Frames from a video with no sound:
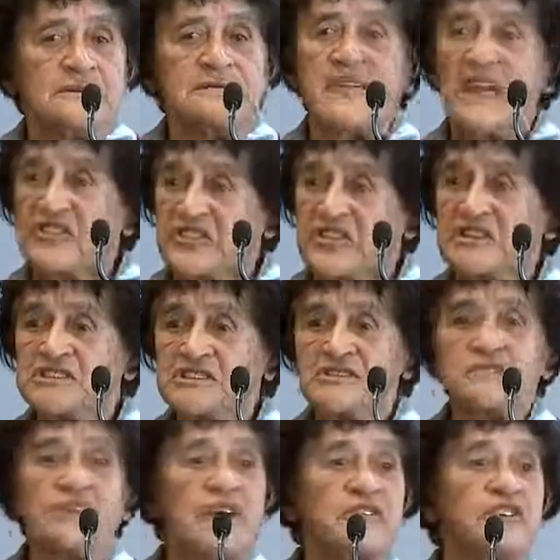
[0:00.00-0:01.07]
that's it.
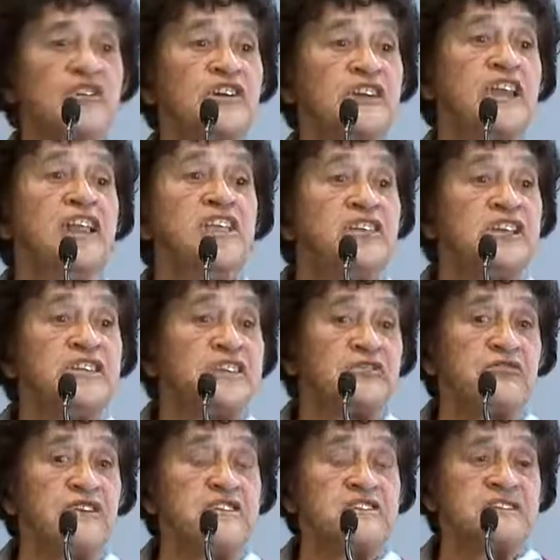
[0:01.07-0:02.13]
You haven't heard anything
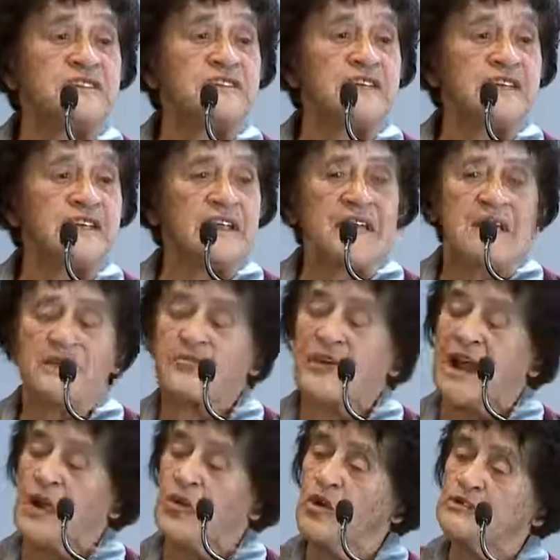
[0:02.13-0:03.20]
different.
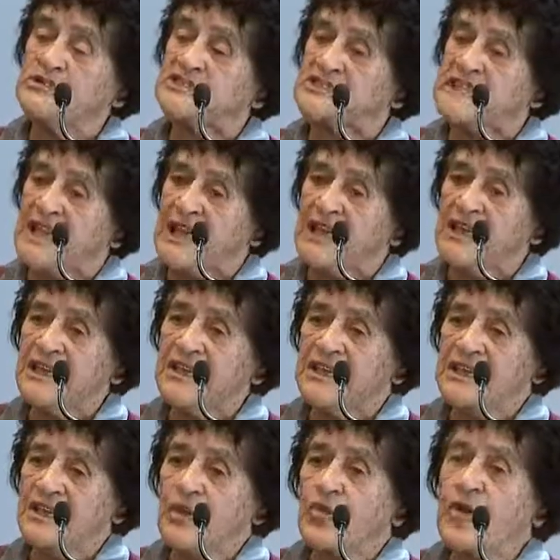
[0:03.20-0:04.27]
But I will say
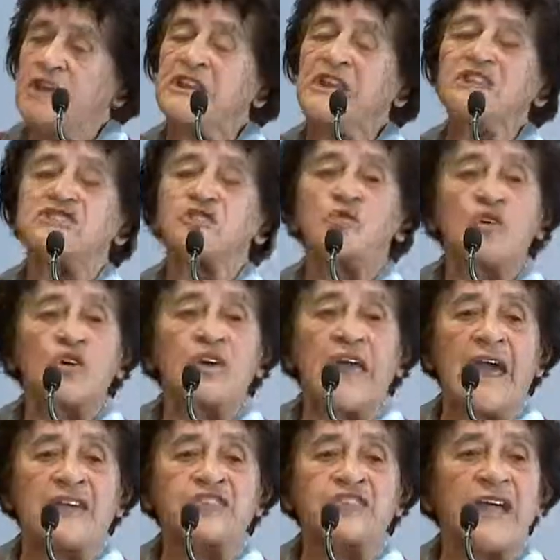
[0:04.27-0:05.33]
we need to work
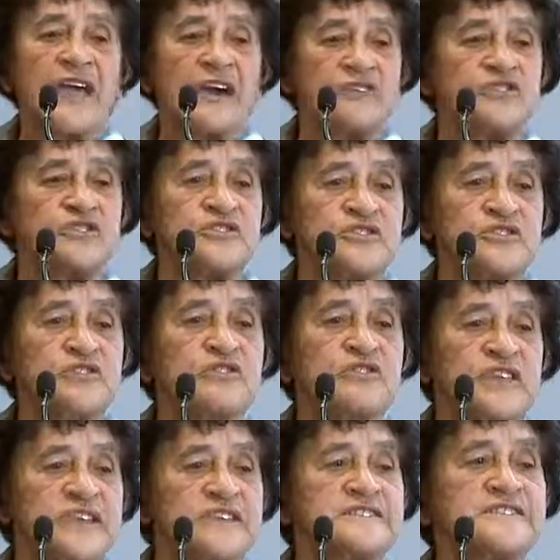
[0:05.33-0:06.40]
out how to do
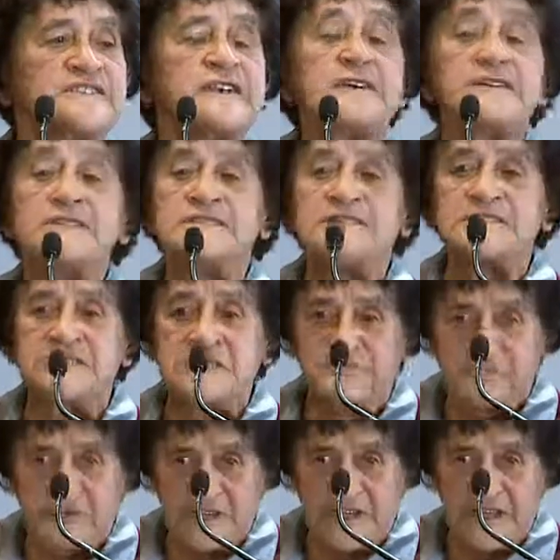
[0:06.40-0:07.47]
things
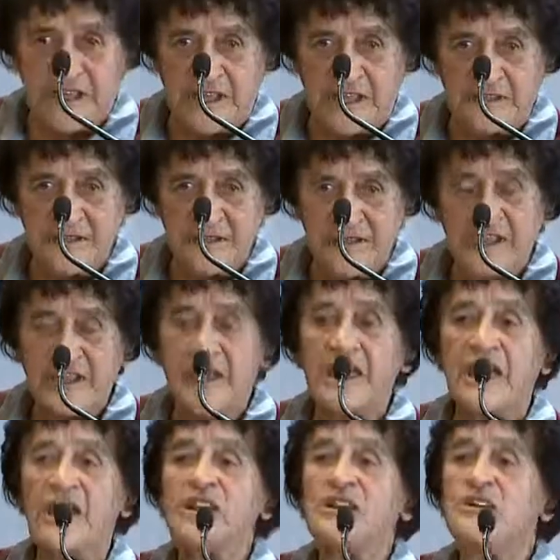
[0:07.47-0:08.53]
differently
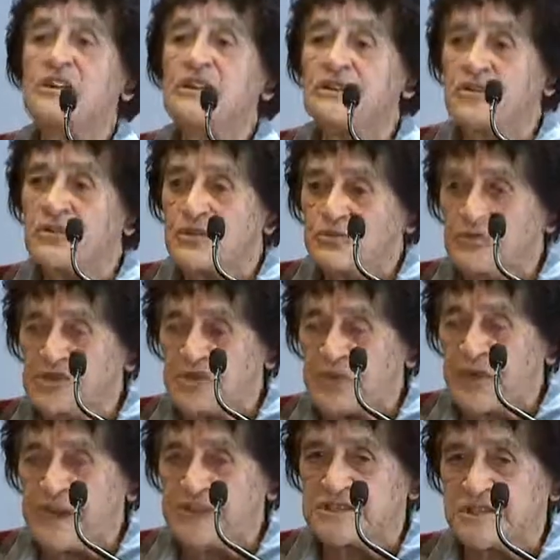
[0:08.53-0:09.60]
in
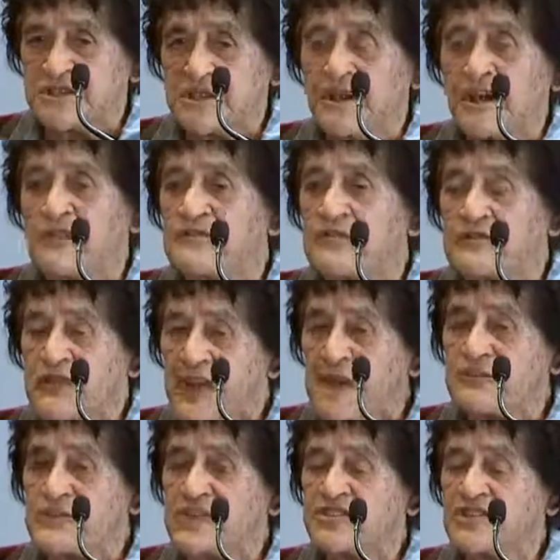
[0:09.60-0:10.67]
respect of the
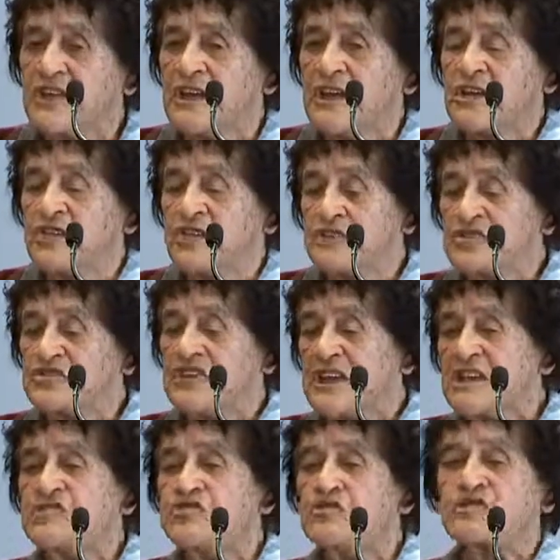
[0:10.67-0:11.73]
families in whose
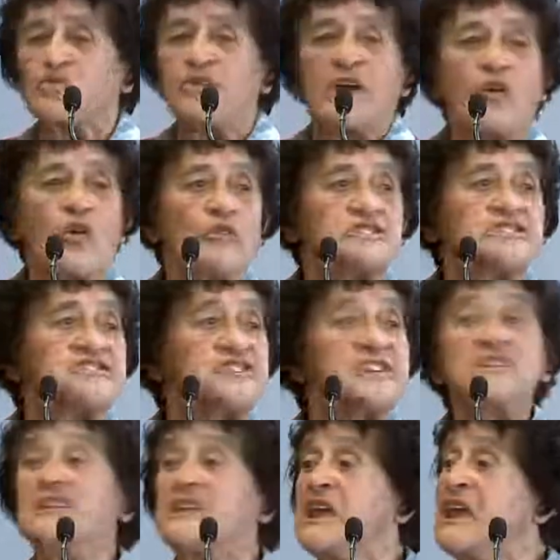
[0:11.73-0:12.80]
interests we're all
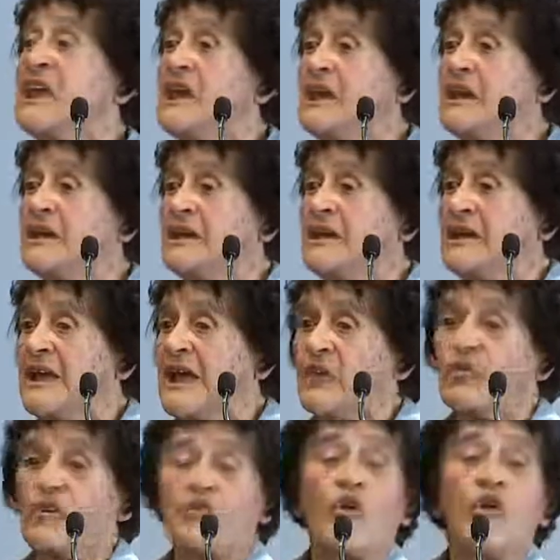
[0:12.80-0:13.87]
sitting here and
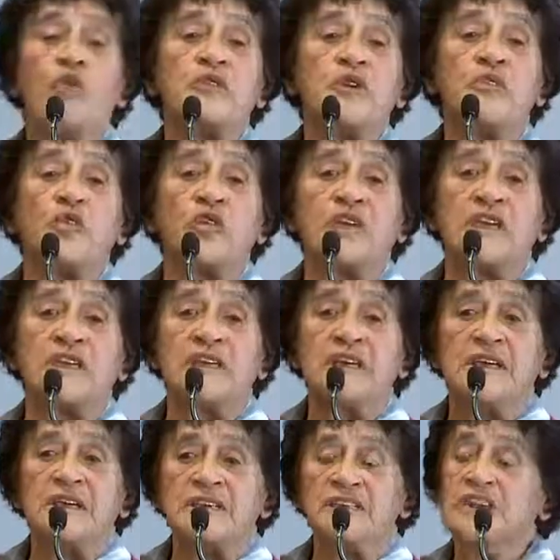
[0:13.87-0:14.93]
we've all been working
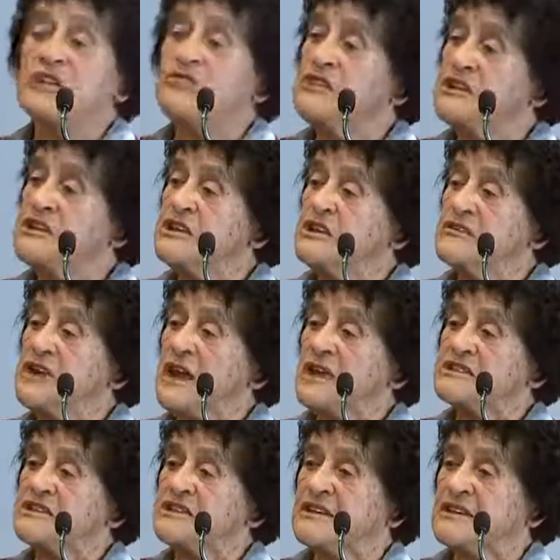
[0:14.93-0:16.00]
year in, year out.